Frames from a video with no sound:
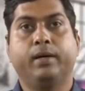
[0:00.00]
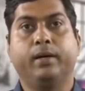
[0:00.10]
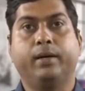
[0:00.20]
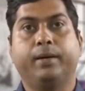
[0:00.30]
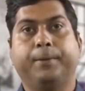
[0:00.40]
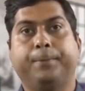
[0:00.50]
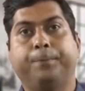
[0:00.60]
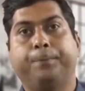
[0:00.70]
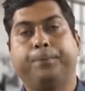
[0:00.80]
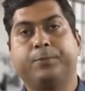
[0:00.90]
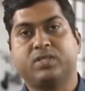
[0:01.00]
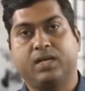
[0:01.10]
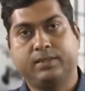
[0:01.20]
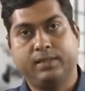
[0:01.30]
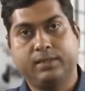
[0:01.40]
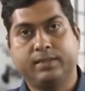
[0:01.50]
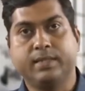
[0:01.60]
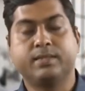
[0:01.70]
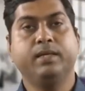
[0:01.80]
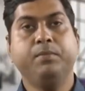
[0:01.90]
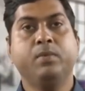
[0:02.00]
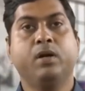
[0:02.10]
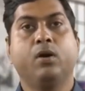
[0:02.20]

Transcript: uh, structural system,